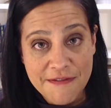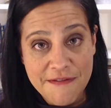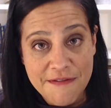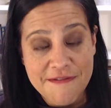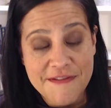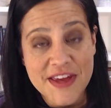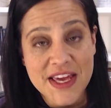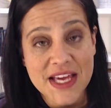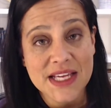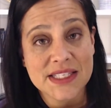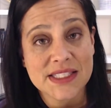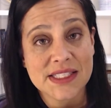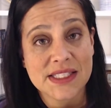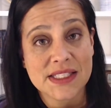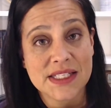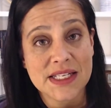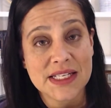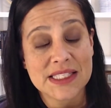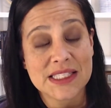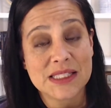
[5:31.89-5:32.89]
fixed
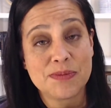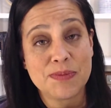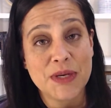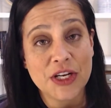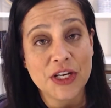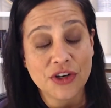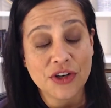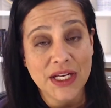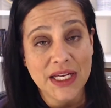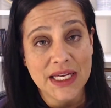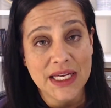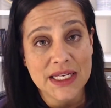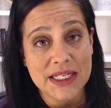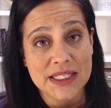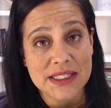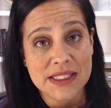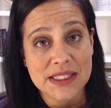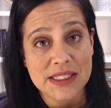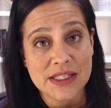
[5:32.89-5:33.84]
experience,